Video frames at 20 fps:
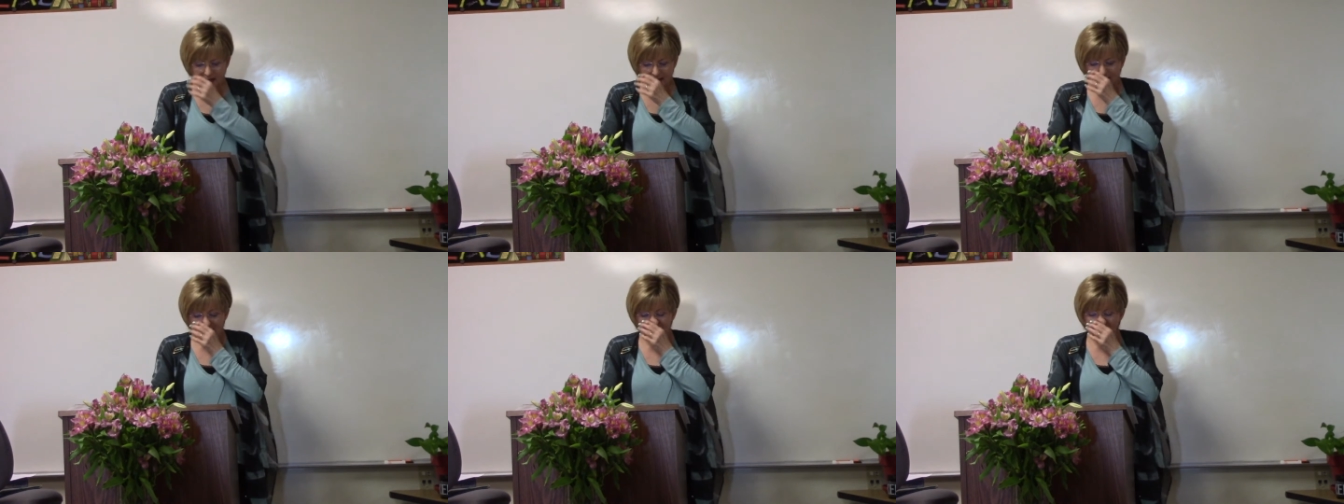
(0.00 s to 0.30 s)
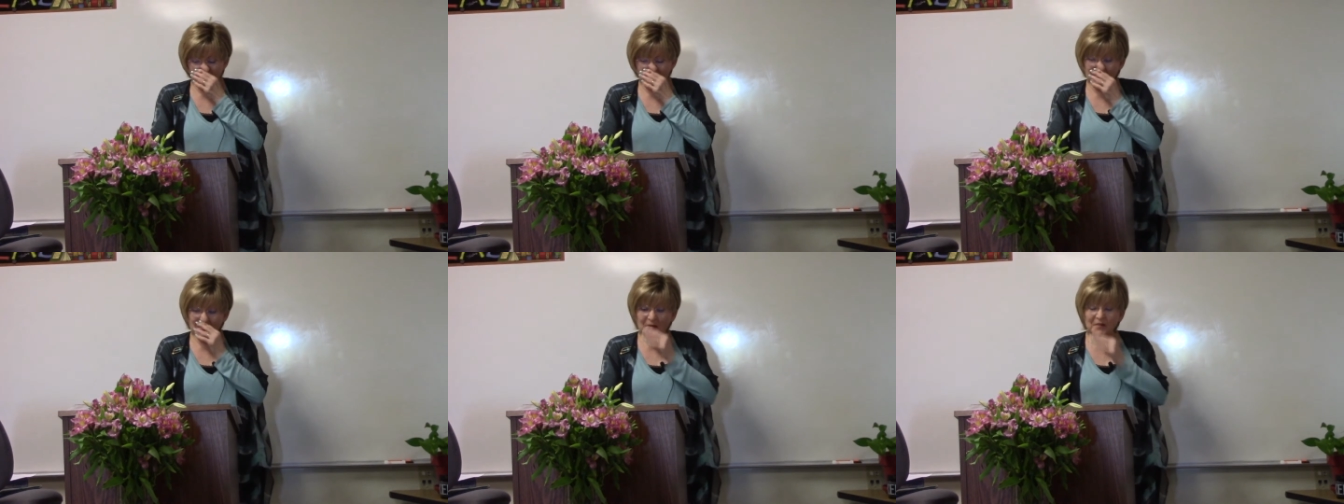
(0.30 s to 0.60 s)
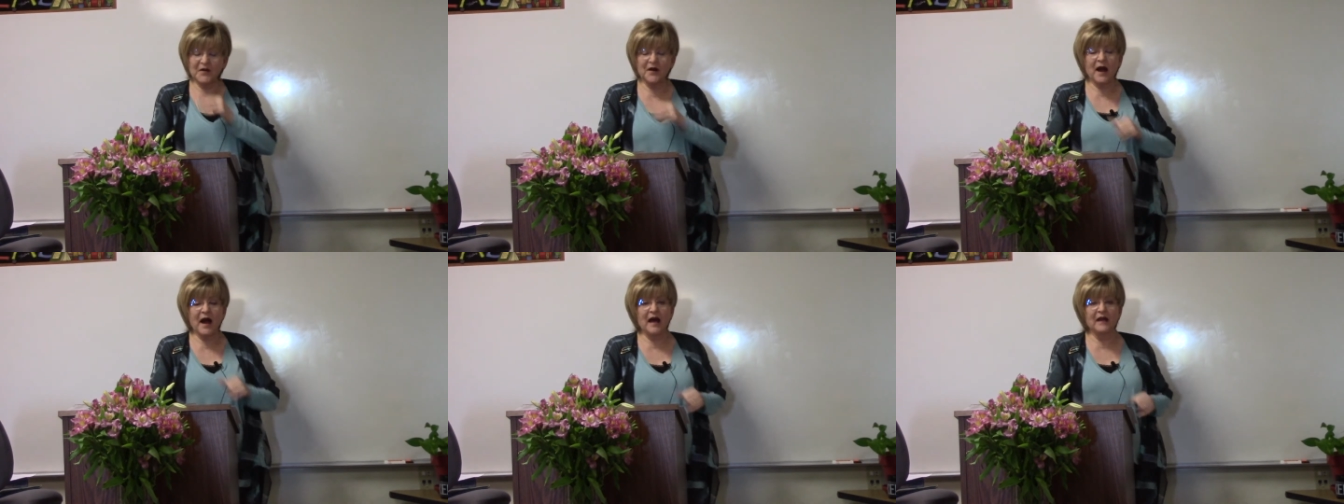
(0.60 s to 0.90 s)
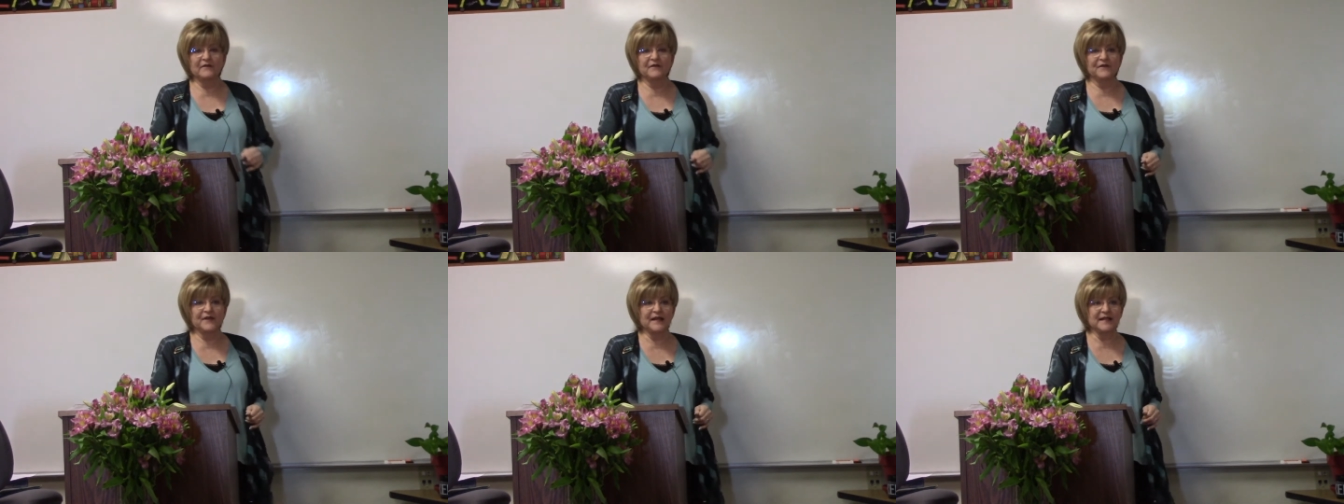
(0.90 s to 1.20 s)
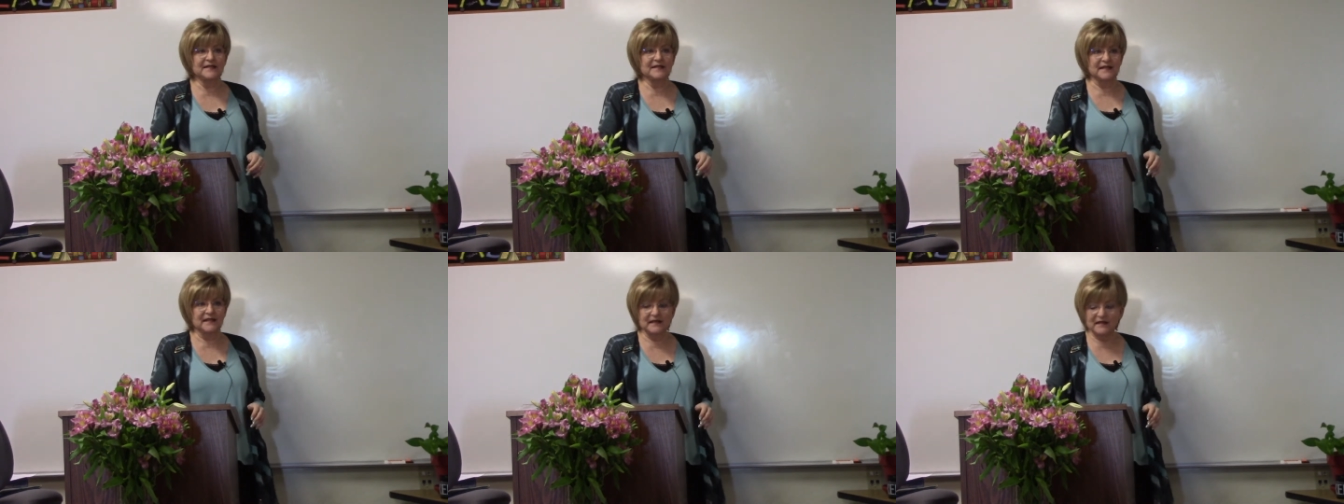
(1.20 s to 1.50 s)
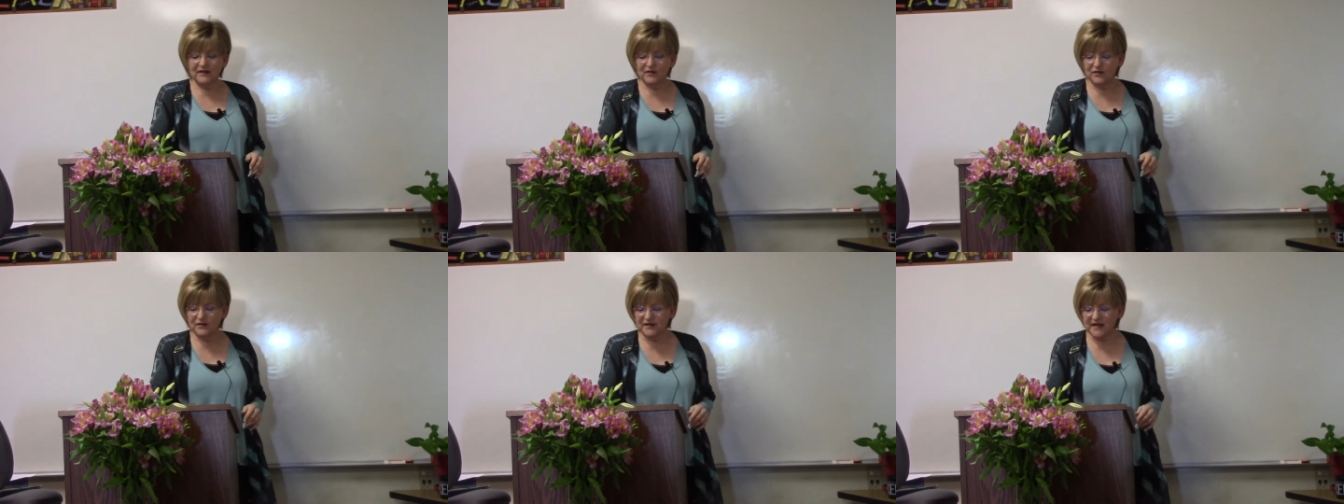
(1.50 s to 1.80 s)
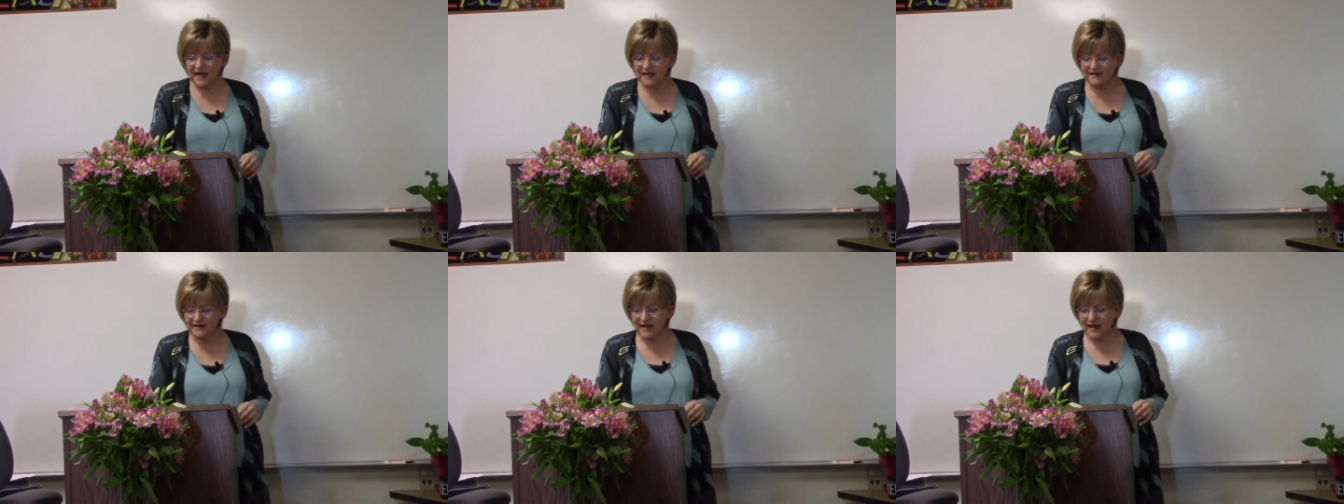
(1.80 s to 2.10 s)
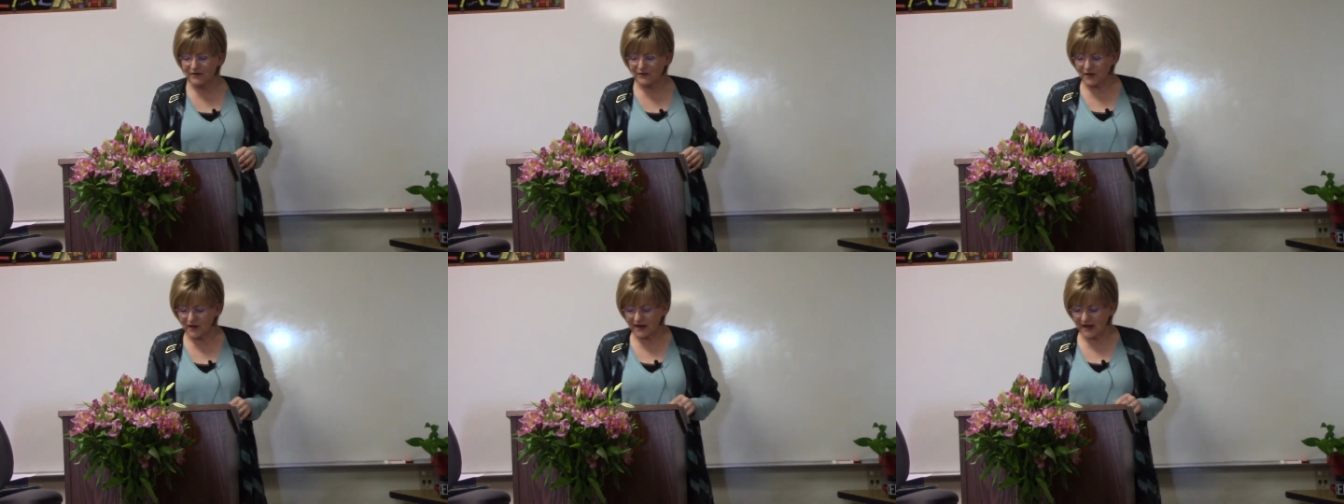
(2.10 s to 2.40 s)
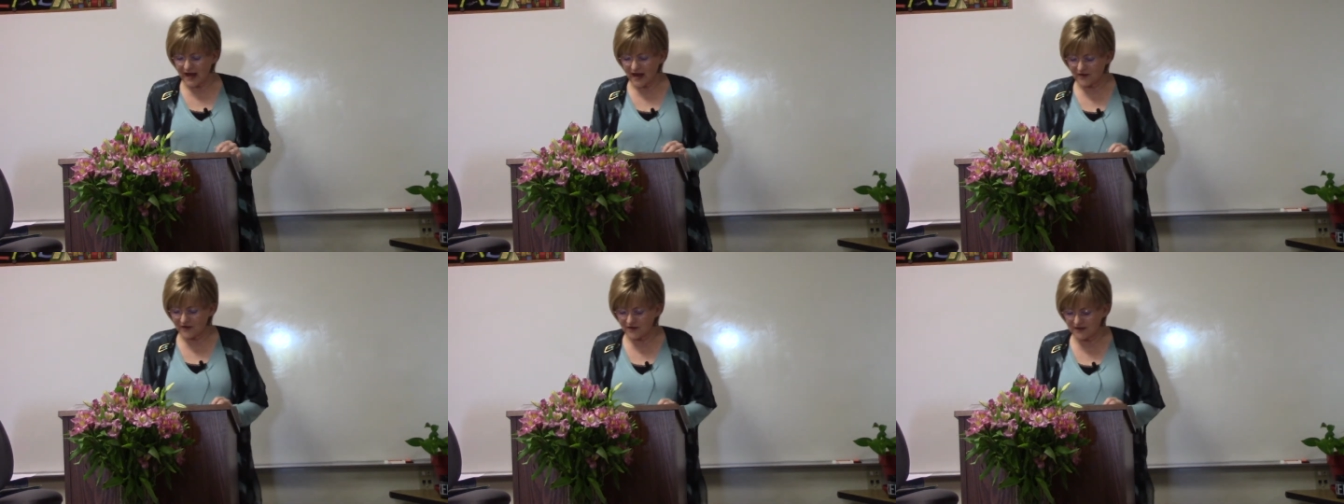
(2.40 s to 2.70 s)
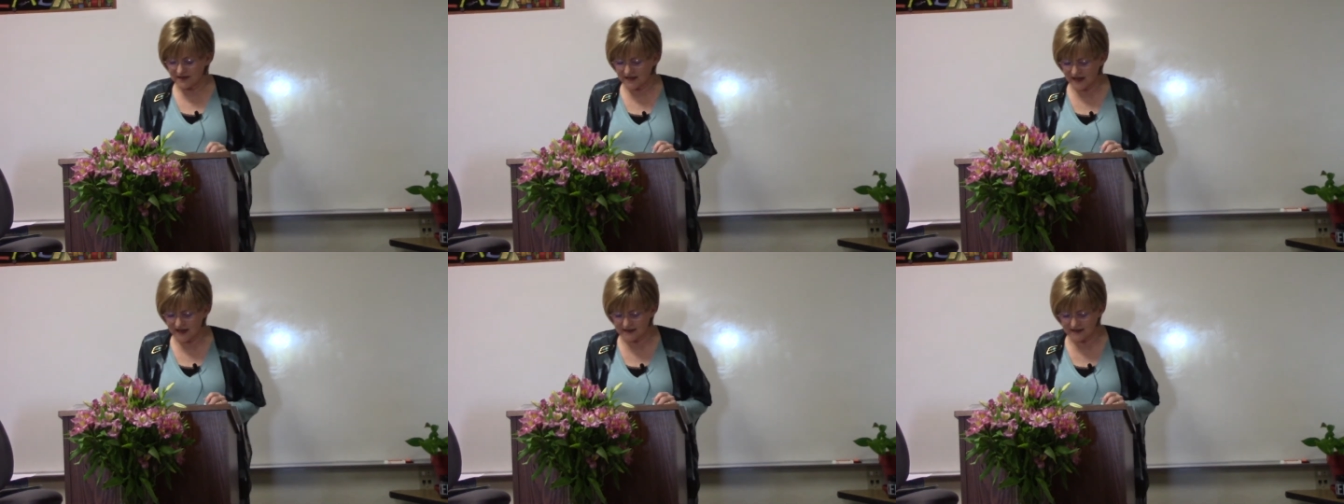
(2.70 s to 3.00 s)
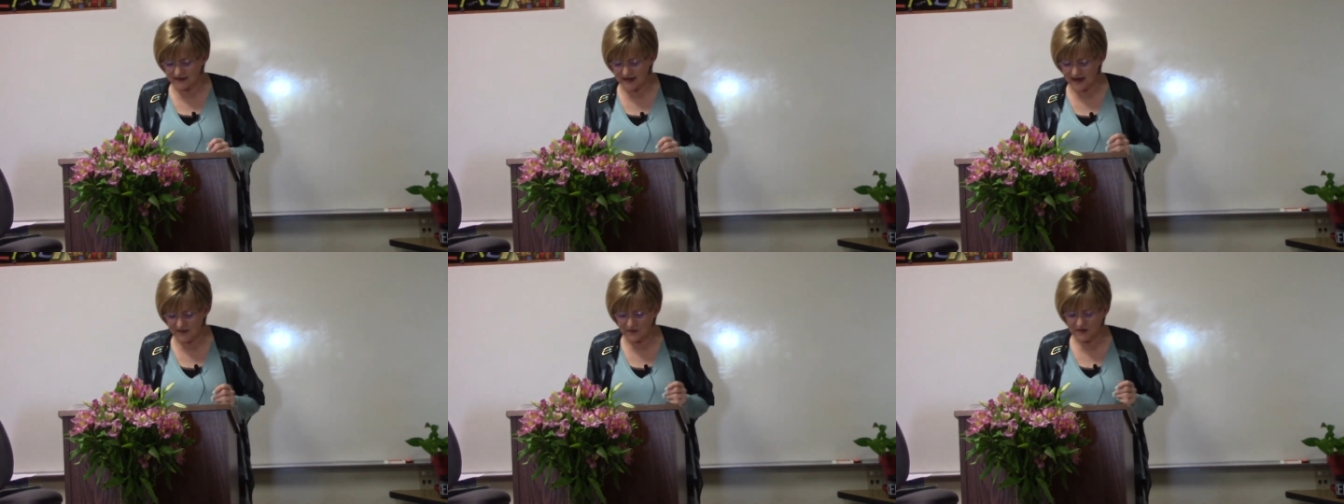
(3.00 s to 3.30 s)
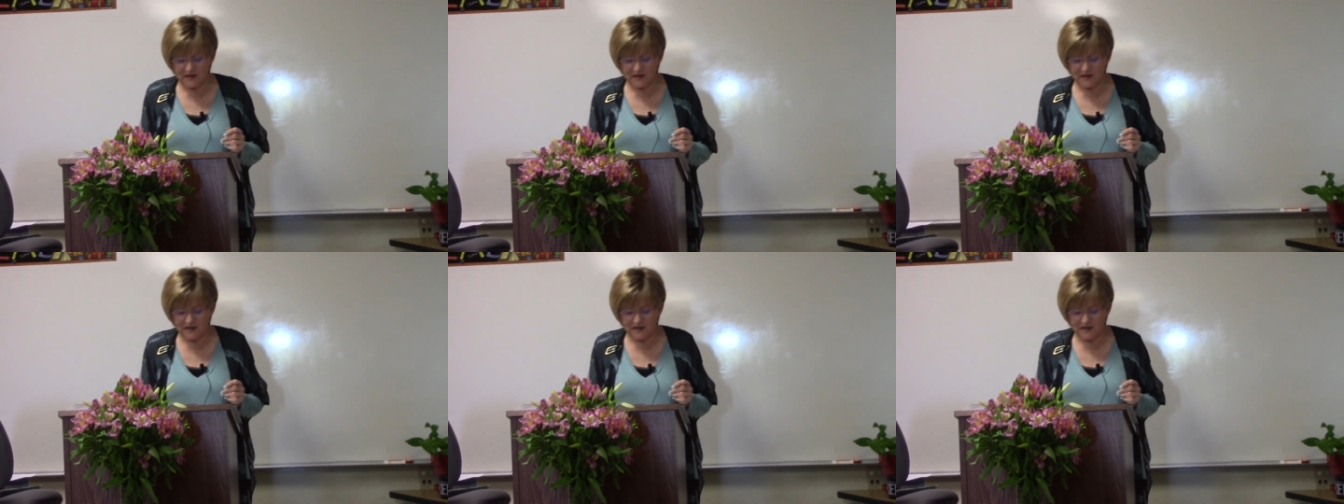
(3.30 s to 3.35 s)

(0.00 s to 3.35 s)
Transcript: So remember Hanfizi, who's that's not really how you say his name,